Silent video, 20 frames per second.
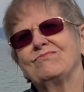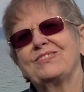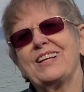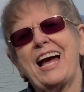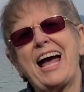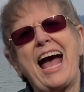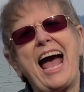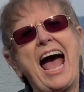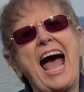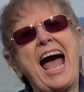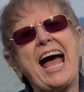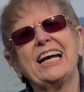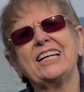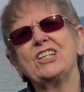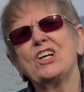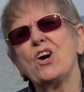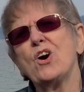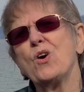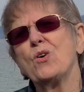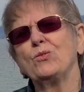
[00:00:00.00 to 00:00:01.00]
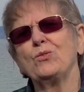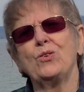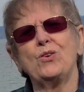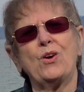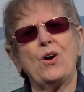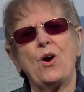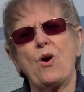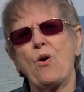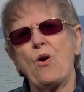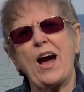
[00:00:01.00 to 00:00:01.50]
Now, I don't
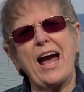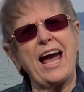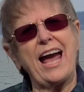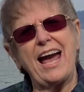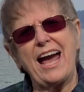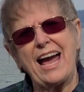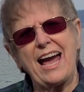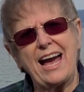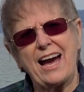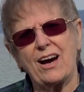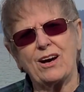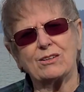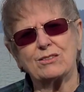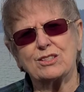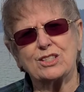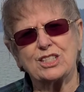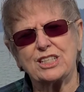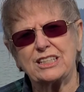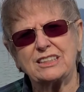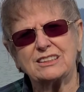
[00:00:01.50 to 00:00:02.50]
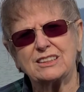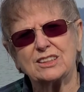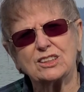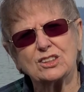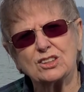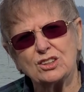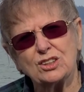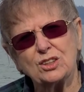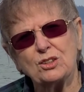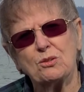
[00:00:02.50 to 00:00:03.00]
know how
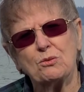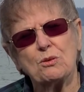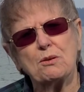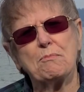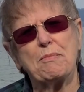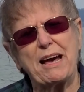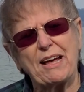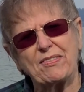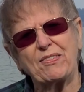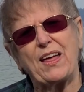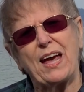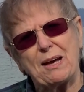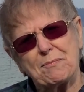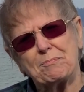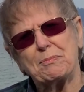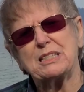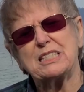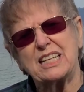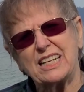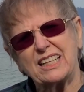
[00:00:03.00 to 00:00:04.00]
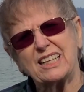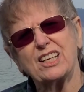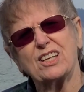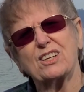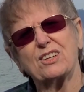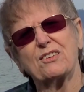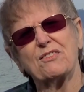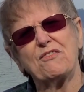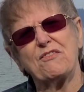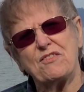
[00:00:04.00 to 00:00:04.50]
Jesus knew about that
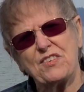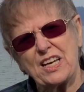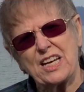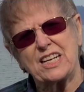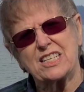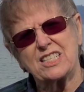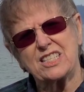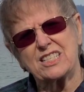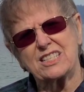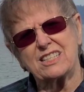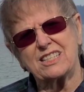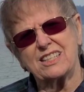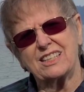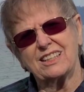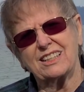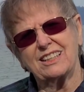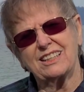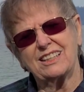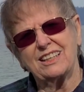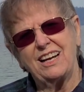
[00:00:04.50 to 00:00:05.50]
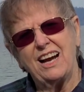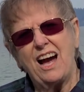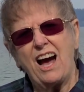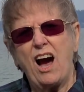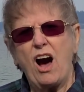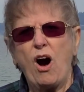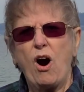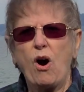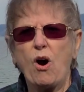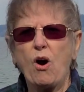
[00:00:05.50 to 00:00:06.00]
particular fish
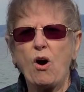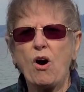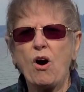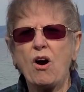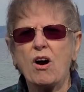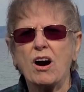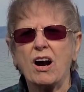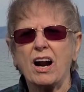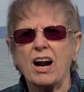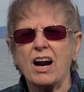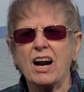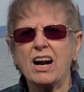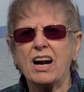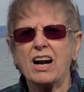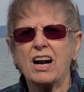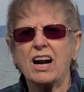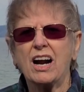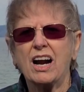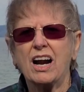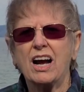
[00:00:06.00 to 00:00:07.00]
or